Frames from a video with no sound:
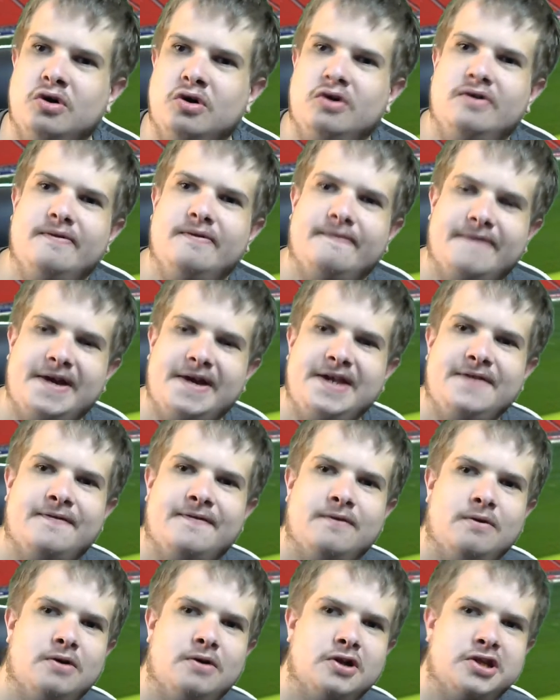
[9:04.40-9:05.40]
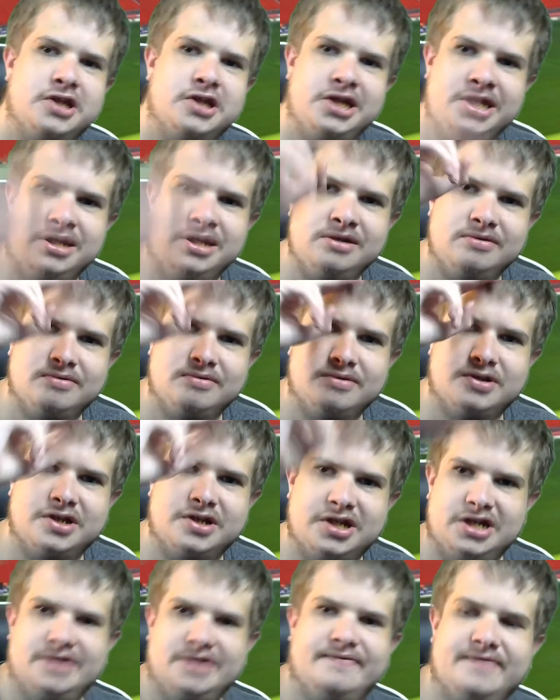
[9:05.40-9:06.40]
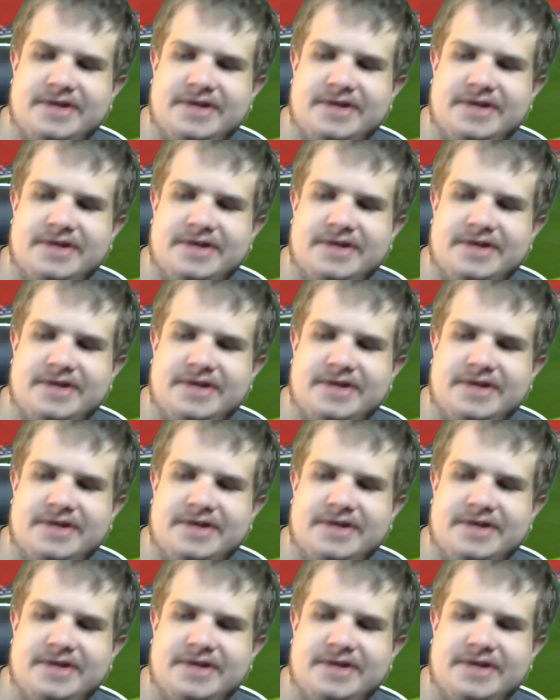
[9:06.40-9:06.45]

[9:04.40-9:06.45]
Thanks for watching. Ciao for now.